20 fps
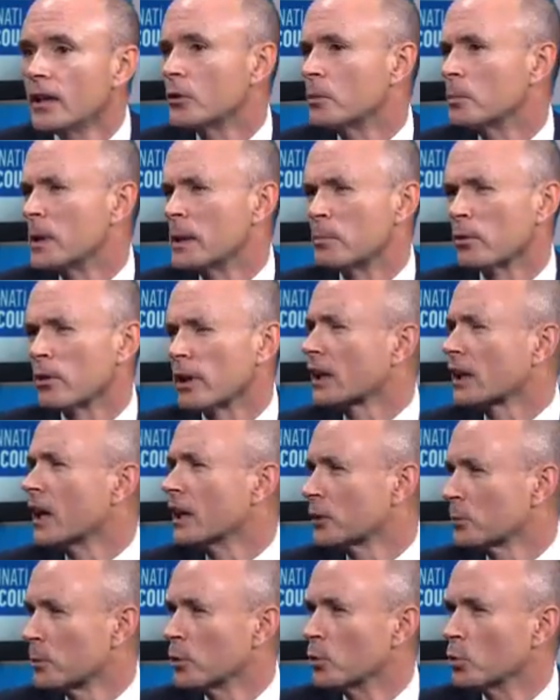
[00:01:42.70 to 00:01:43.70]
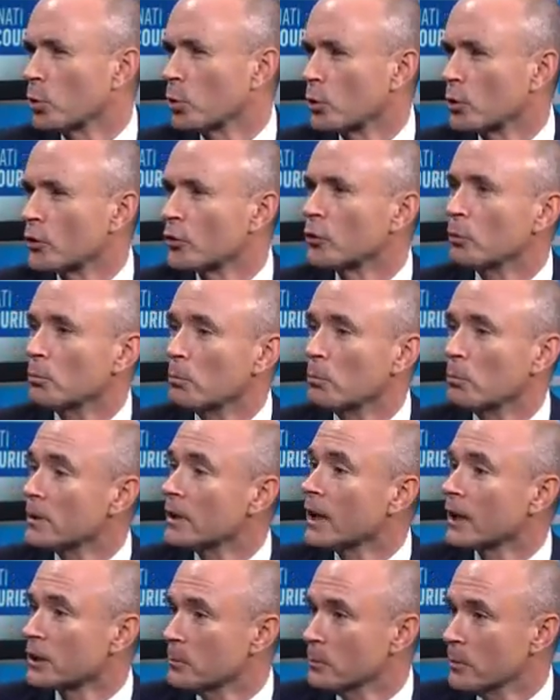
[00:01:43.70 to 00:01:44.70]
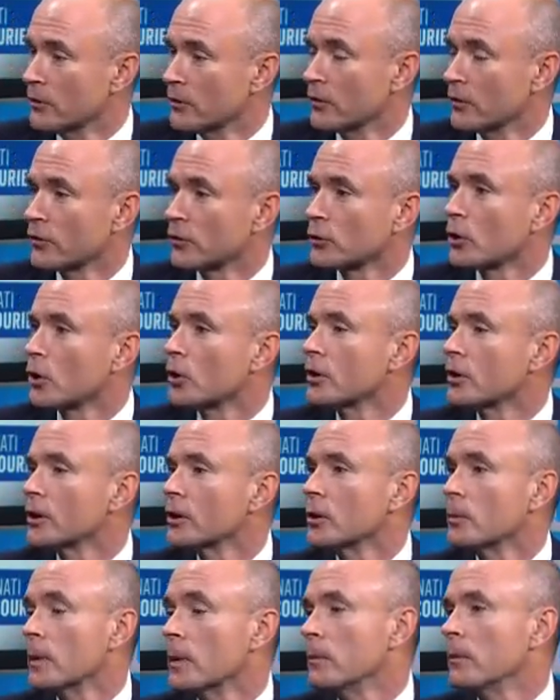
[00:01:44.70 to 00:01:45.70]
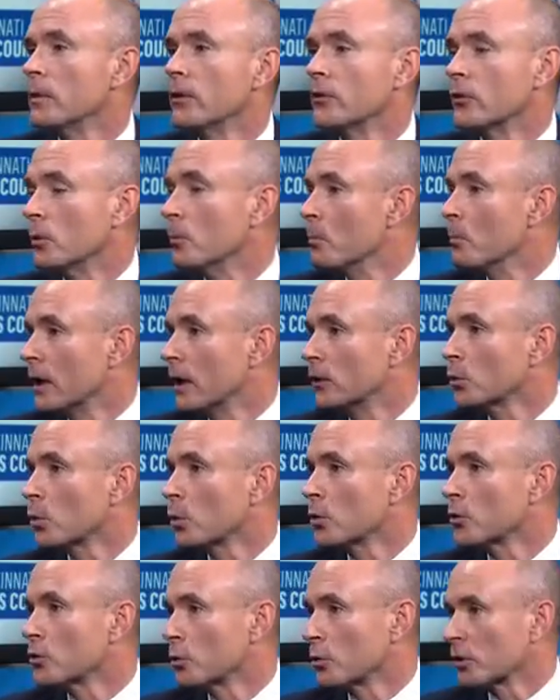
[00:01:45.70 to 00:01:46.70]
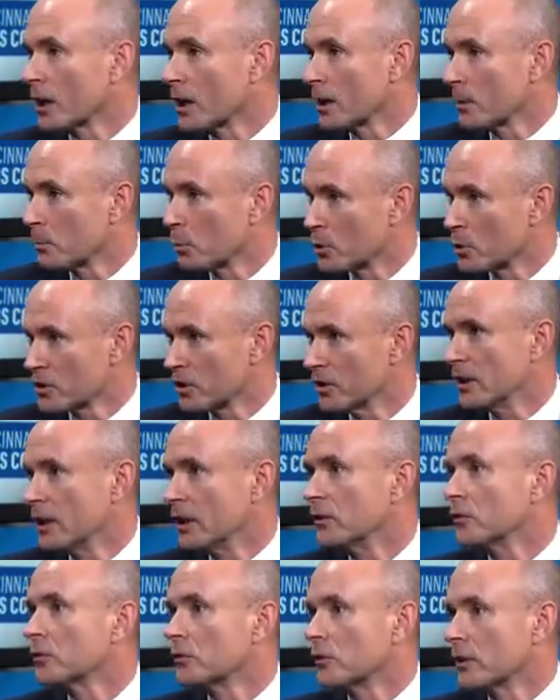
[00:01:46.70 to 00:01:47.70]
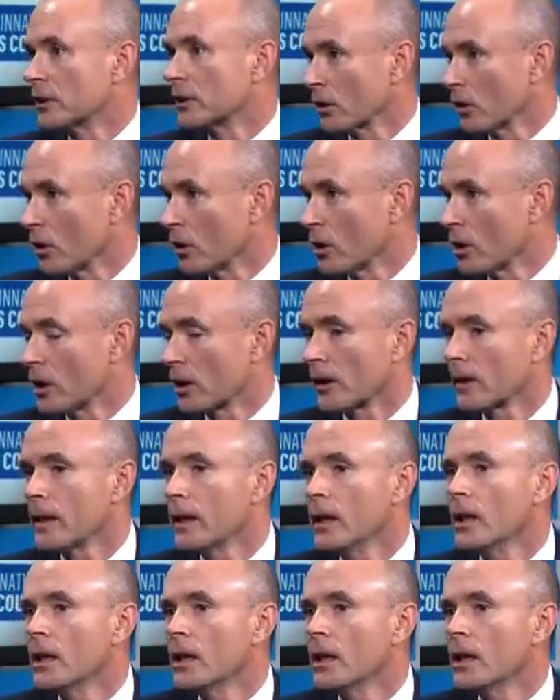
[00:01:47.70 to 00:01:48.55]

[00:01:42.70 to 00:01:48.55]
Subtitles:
These are people like entrepreneurs who maybe got the business started, or maybe these are mentors who are kind of pushing the industry along,